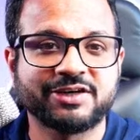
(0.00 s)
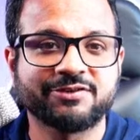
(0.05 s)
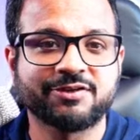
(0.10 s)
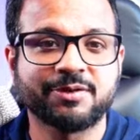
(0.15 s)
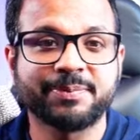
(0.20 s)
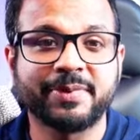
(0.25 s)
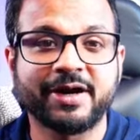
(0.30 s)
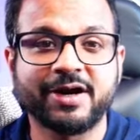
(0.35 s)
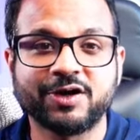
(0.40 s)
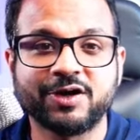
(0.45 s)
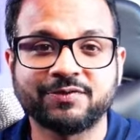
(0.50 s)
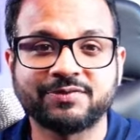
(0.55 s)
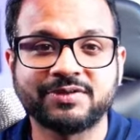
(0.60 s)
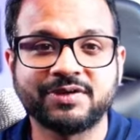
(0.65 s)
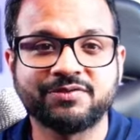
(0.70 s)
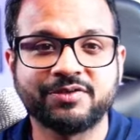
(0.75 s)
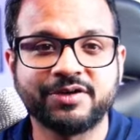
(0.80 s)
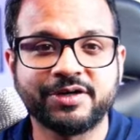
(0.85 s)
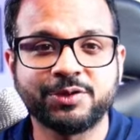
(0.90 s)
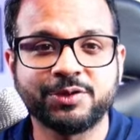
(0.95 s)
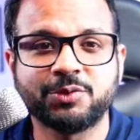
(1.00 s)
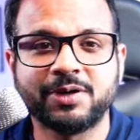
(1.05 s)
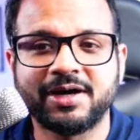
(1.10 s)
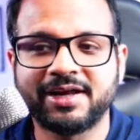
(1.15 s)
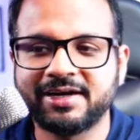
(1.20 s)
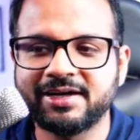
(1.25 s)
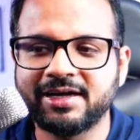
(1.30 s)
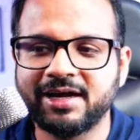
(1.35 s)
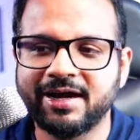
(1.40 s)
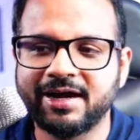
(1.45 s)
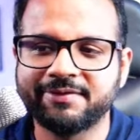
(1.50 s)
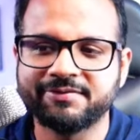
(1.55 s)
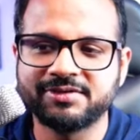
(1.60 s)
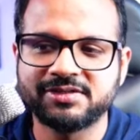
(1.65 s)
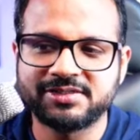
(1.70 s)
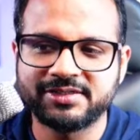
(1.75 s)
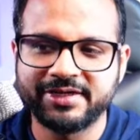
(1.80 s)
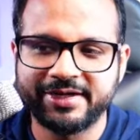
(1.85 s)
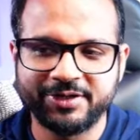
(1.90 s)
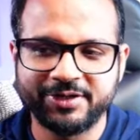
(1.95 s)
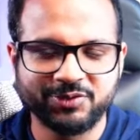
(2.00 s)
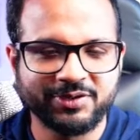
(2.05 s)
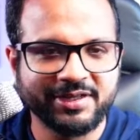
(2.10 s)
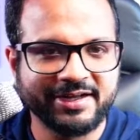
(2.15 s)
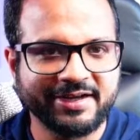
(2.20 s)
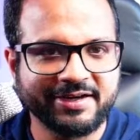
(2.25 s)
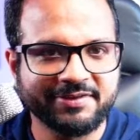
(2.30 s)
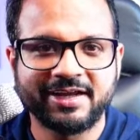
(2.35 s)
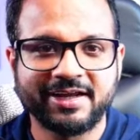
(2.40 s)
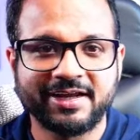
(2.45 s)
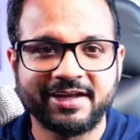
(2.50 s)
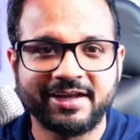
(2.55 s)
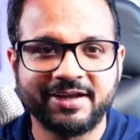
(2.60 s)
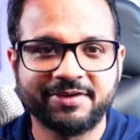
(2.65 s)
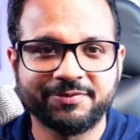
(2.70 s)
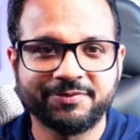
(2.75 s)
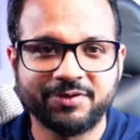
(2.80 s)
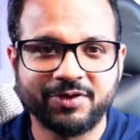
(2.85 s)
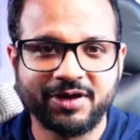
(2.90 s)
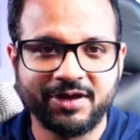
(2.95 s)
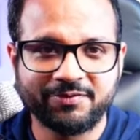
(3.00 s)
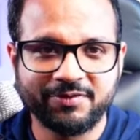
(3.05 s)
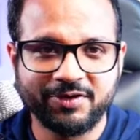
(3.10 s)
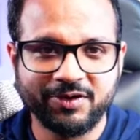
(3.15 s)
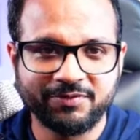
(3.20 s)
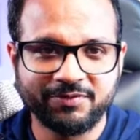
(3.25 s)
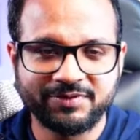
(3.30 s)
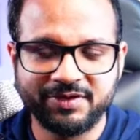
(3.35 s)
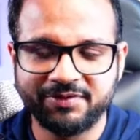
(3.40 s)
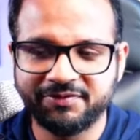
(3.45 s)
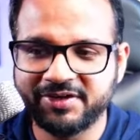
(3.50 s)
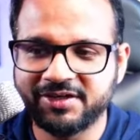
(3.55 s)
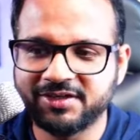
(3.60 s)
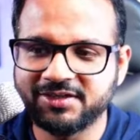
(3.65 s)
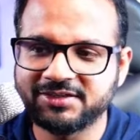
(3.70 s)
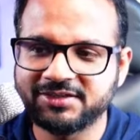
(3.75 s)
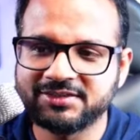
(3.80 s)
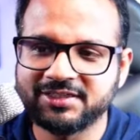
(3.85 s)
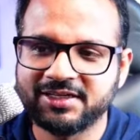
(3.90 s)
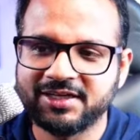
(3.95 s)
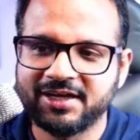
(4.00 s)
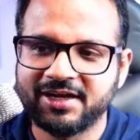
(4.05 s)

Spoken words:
part of the world you are in, I will send you the gifts if you are one of the winners.